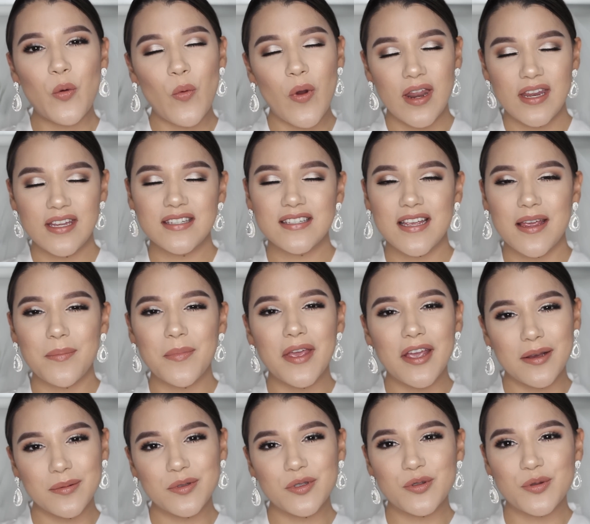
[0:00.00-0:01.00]
wedding day
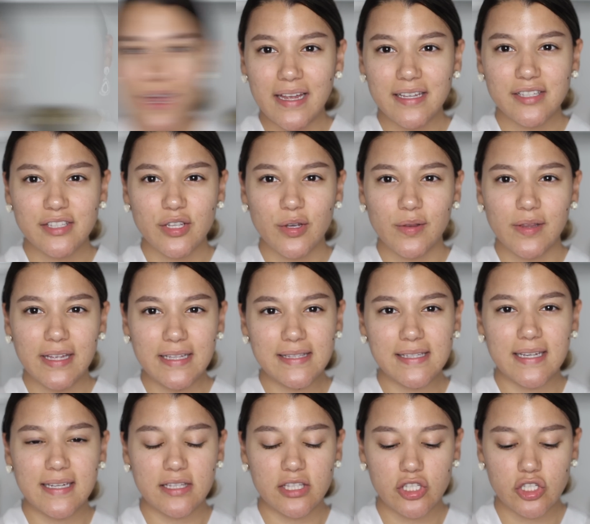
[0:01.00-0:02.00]
makeup tutorial. Okay, so let's
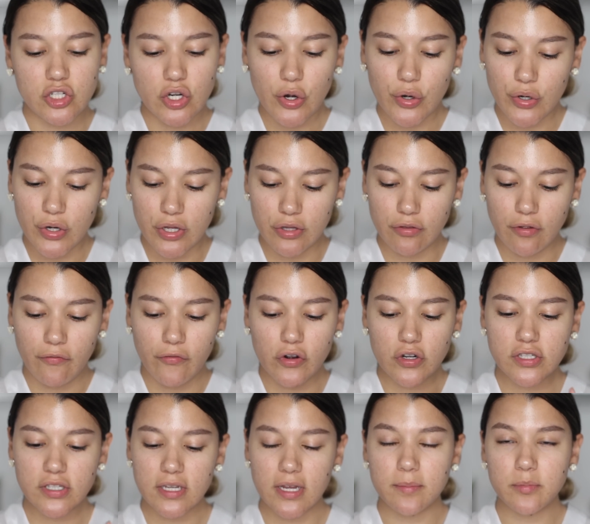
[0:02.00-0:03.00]
get started. The
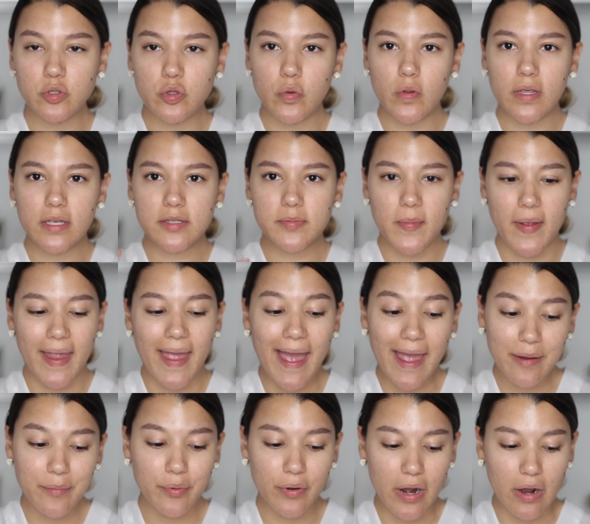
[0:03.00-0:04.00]
first thing I'm doing is my
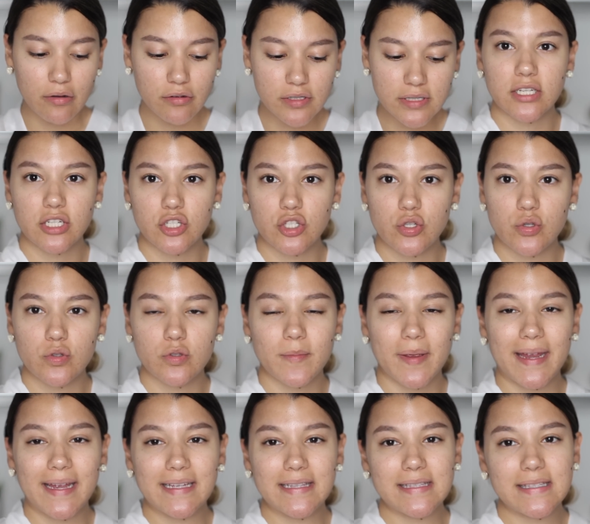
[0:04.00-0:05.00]
eyebrows. I just use my
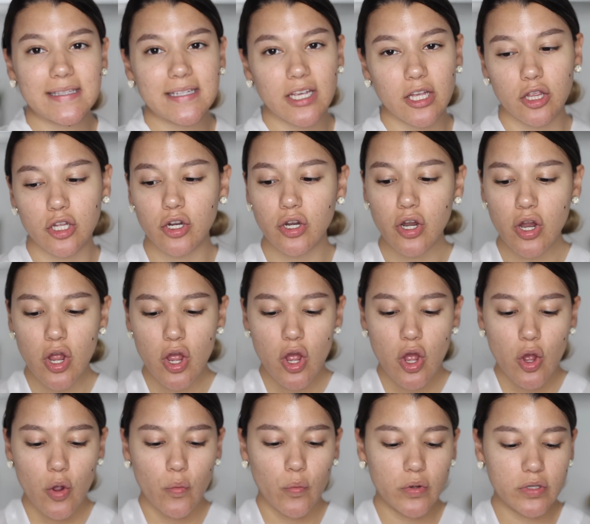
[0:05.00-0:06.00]
concealer,
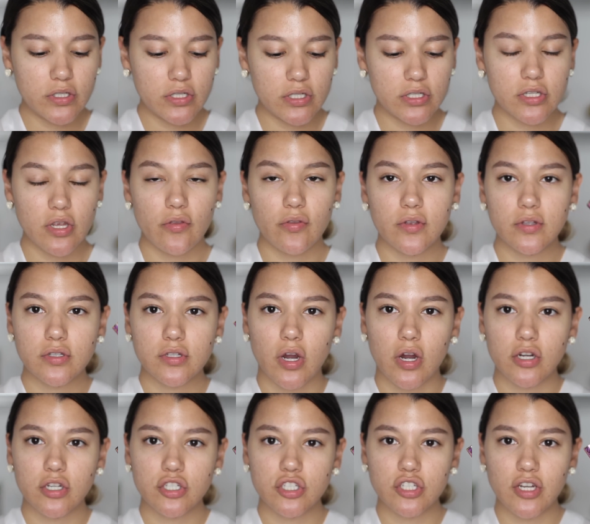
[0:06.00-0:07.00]
which is the
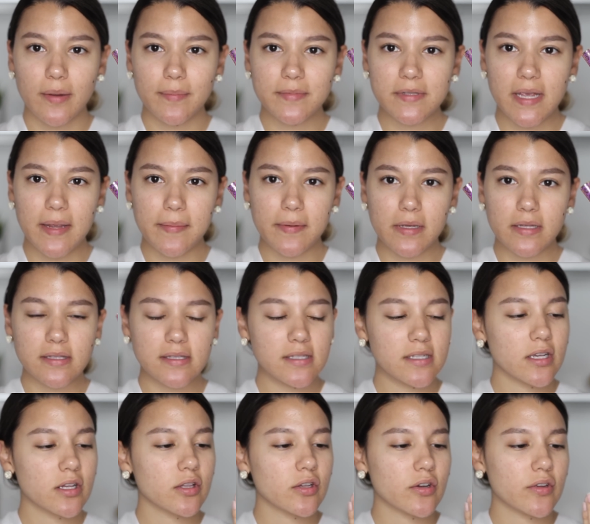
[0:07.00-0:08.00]
Tarte Shape Tape
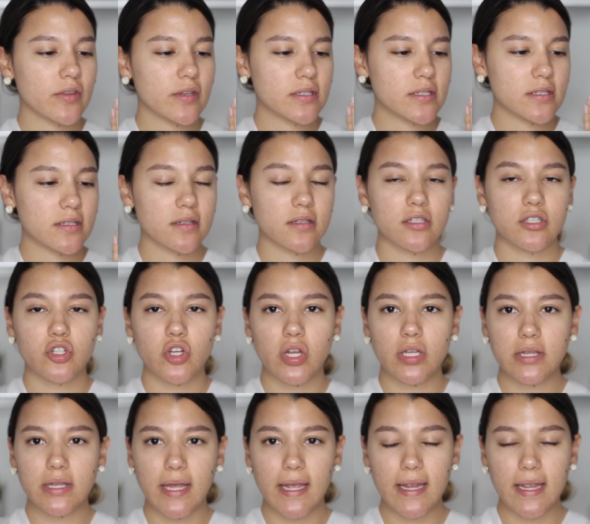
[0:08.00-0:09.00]
Concealer. This is in the
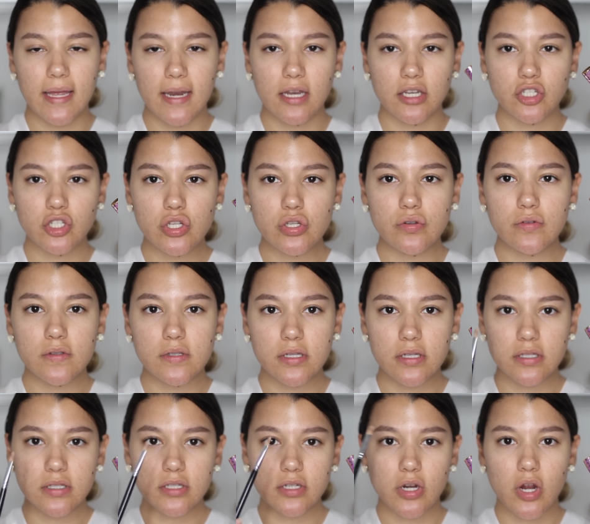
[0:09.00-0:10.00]
shade Light, and I just use
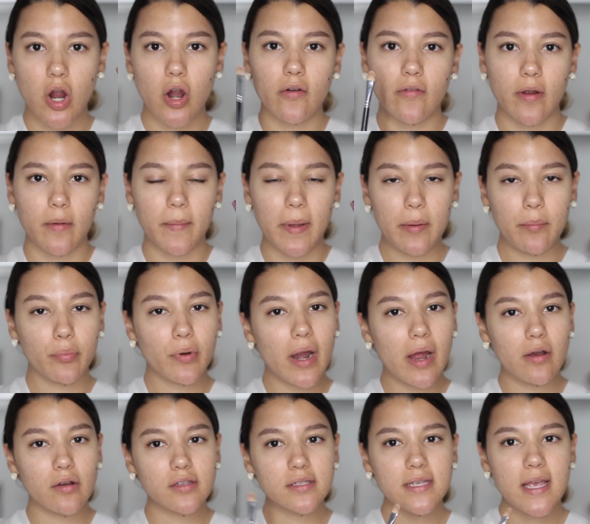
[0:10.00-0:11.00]
this to carve out my
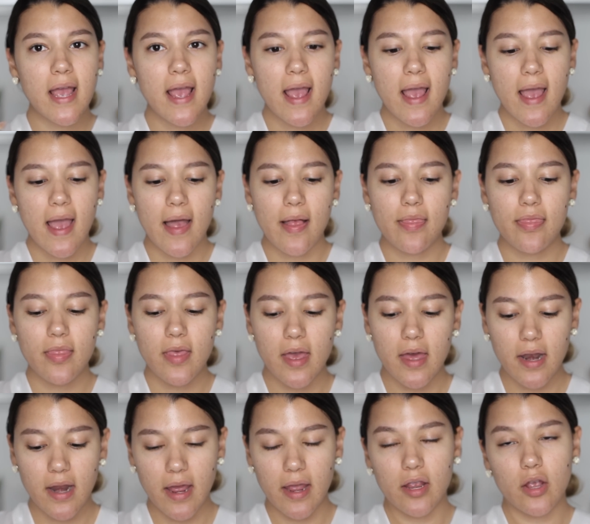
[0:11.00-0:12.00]
brows, and
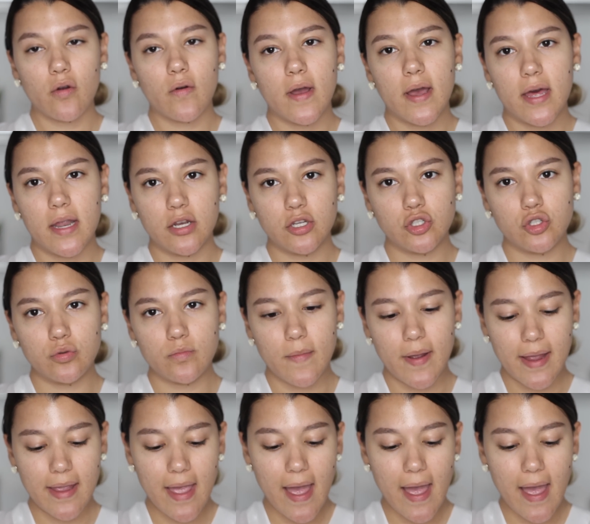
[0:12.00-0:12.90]
then I go ahead and do my